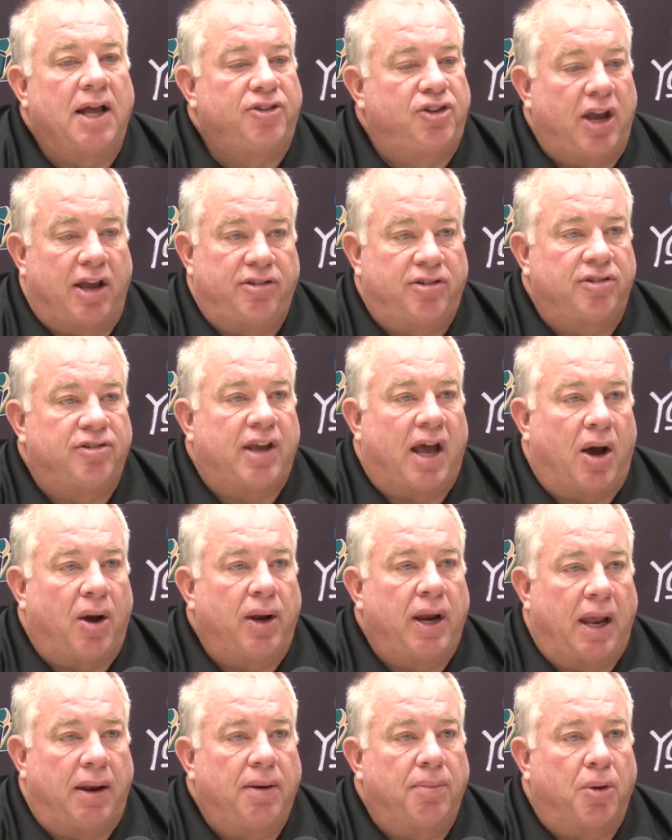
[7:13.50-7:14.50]
Chase is
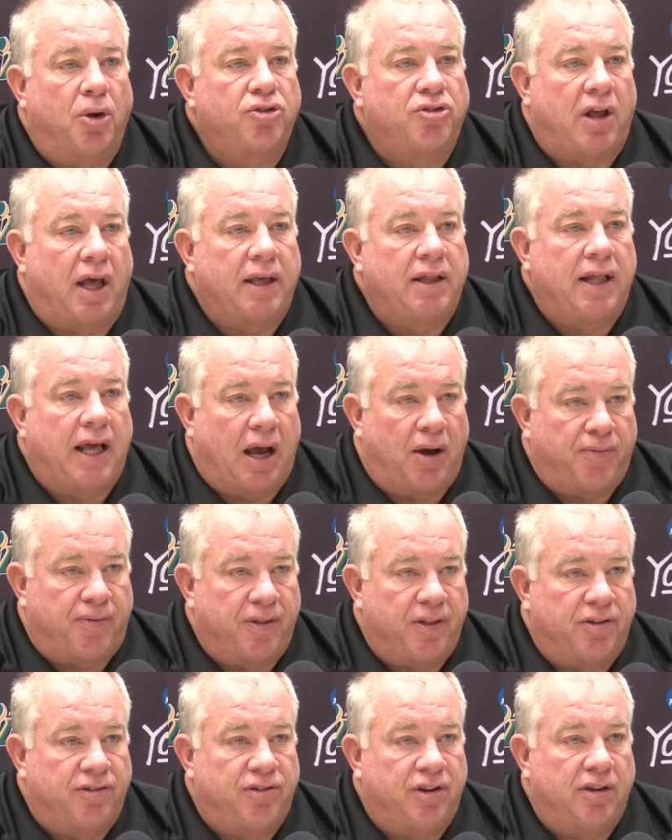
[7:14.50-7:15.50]
out, and most likely out
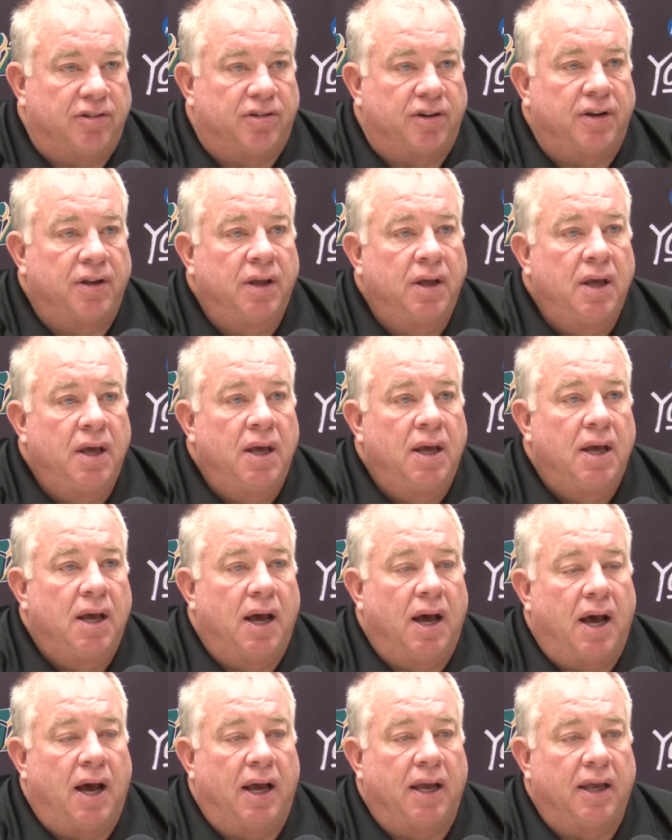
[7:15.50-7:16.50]
for the season.
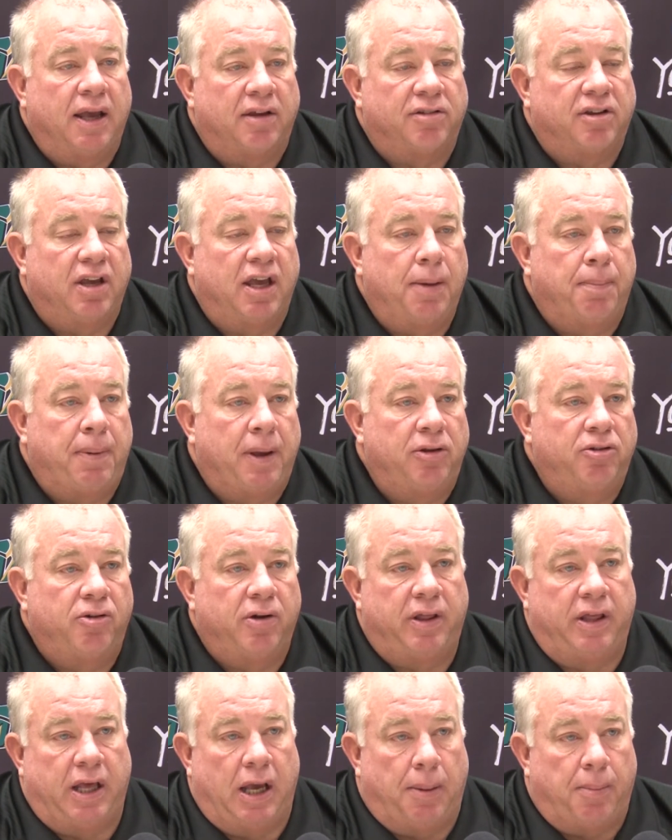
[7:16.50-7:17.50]
He has a hip
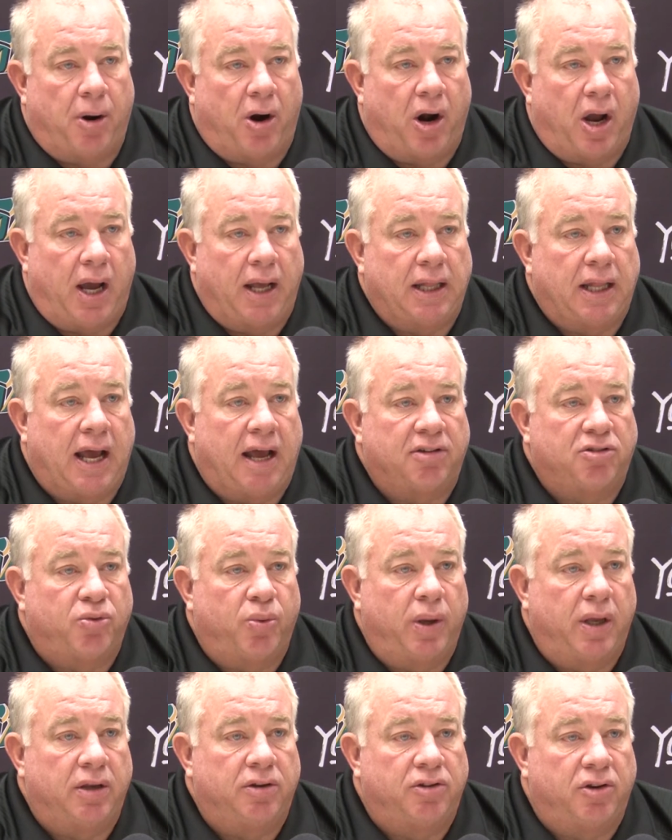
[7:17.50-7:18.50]
injury. The MRI last
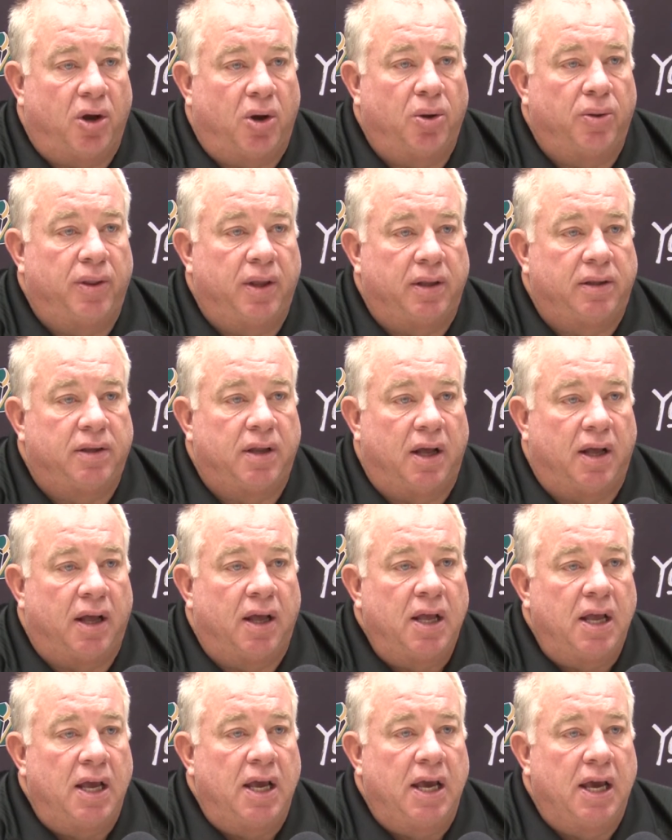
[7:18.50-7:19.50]
week showed that
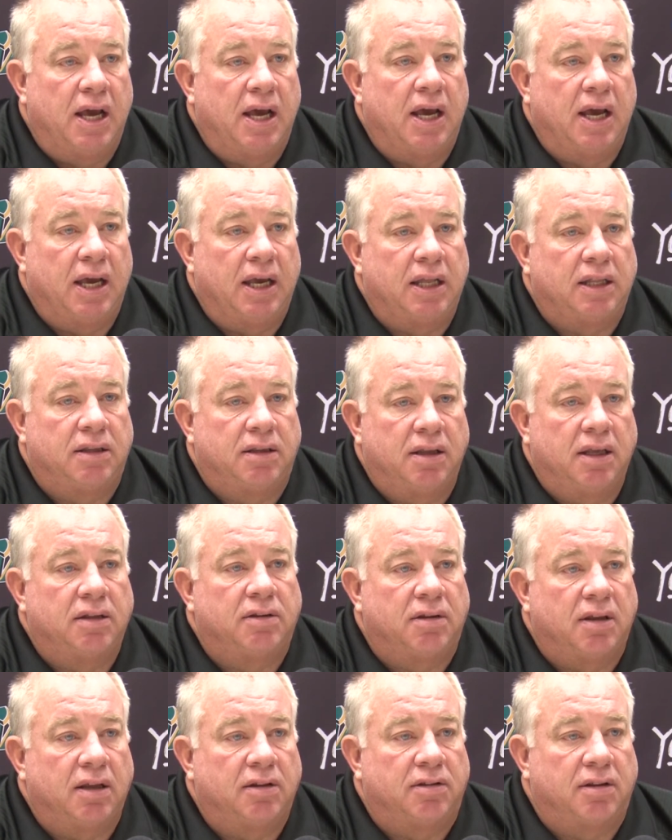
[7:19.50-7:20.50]

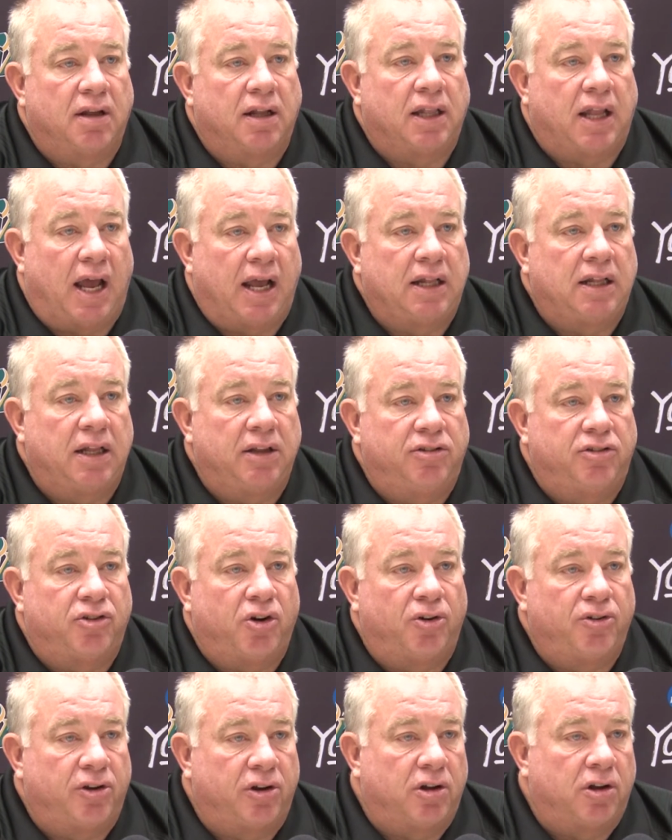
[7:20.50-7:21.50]
it's a likely
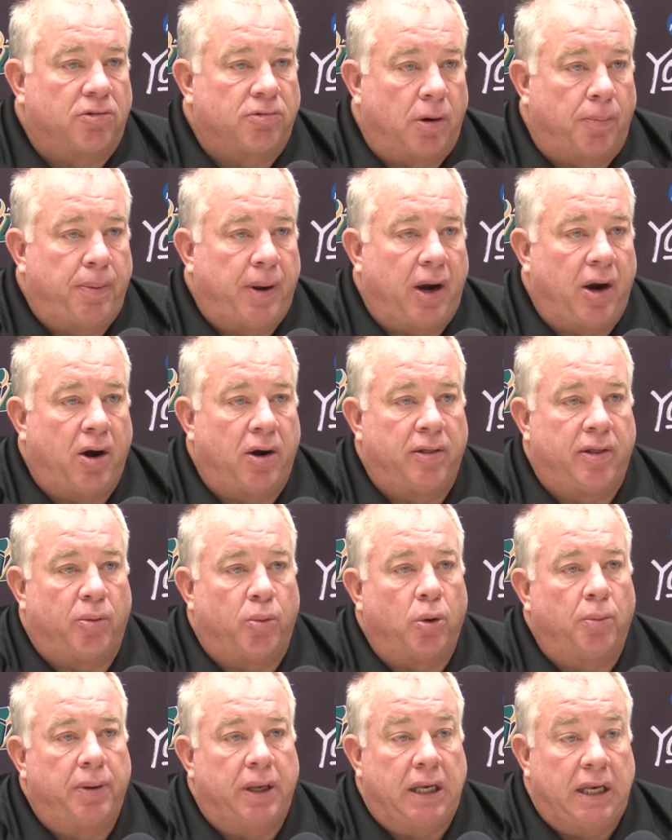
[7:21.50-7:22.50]
surgical repair that
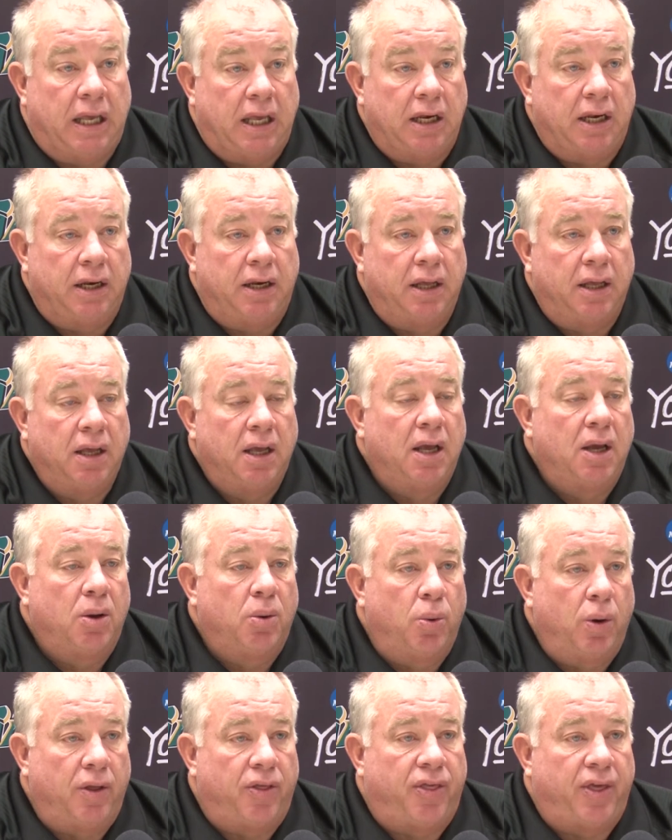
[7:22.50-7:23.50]
will be needed
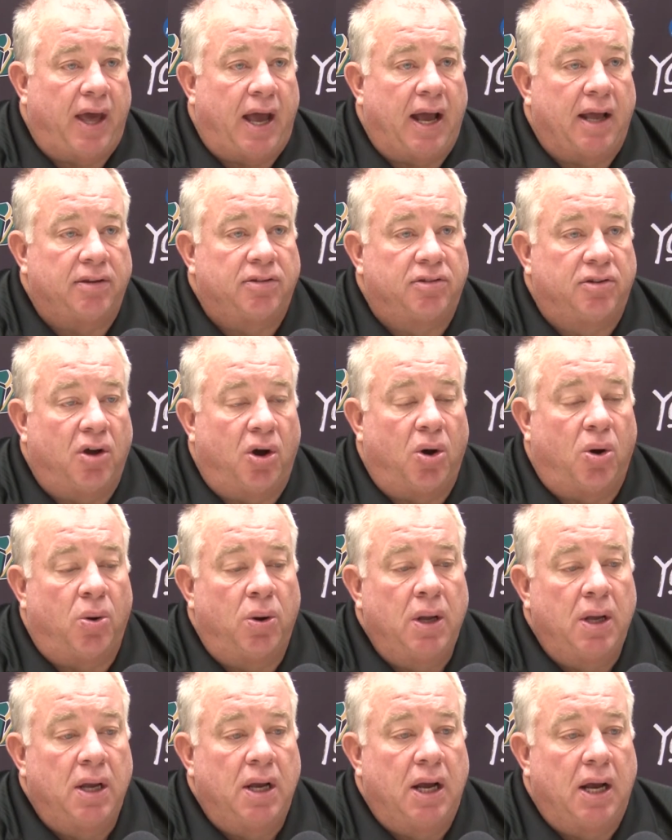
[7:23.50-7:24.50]
with that. So
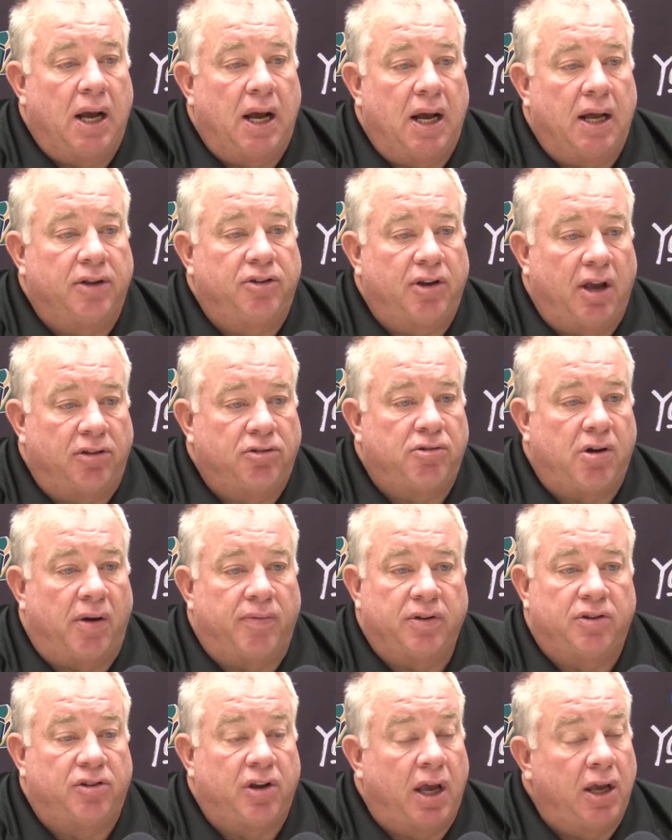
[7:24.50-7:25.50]
Chase
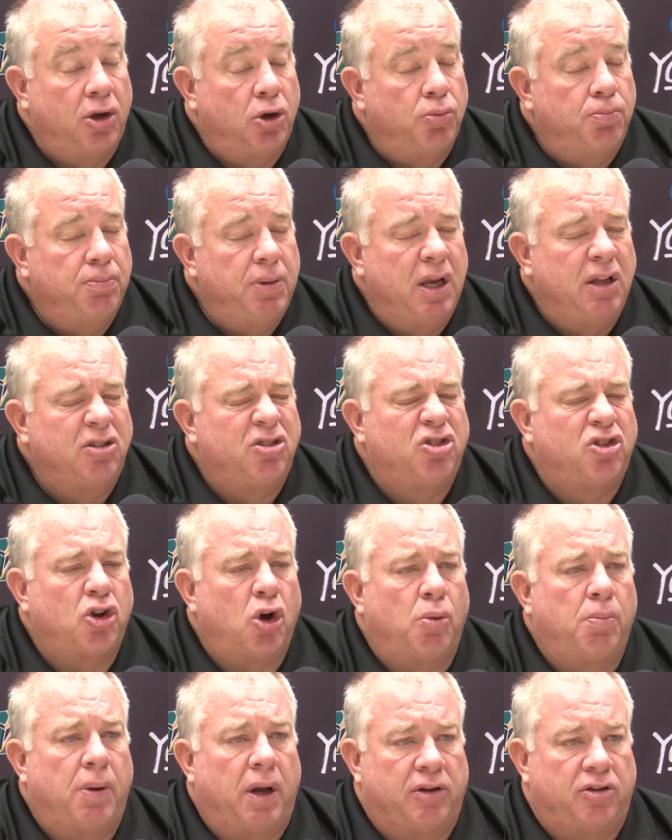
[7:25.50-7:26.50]
Crebuchet, who means
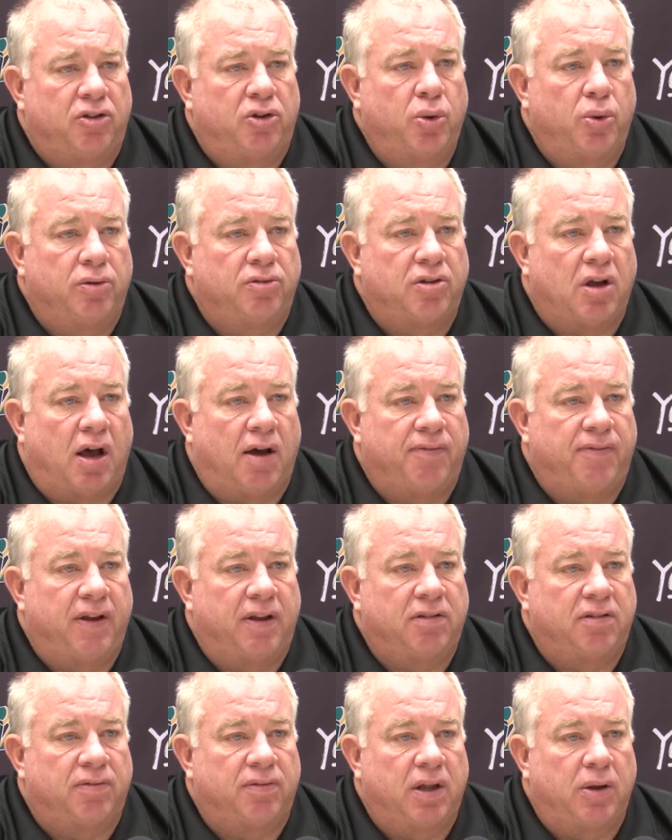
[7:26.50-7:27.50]
so much to us
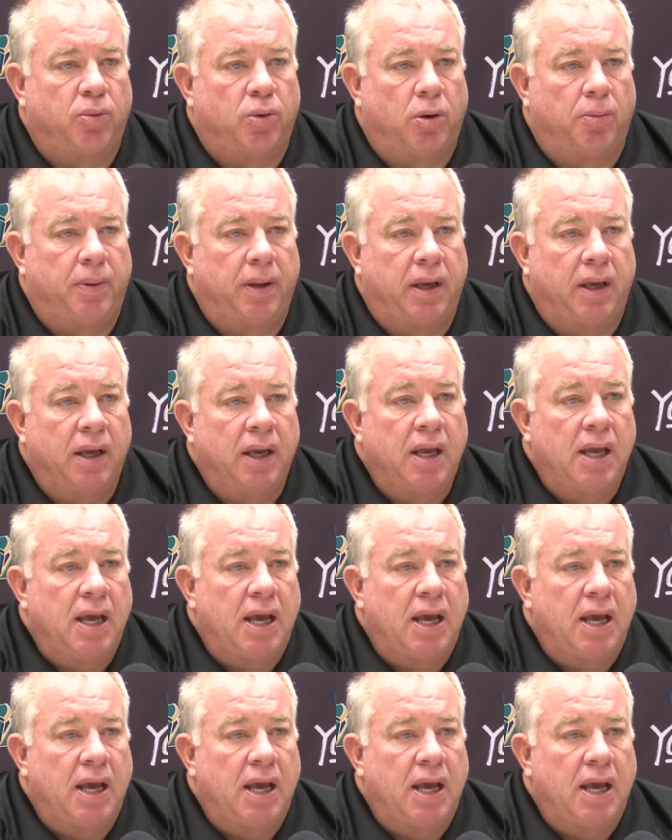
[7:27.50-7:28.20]
offensively, will be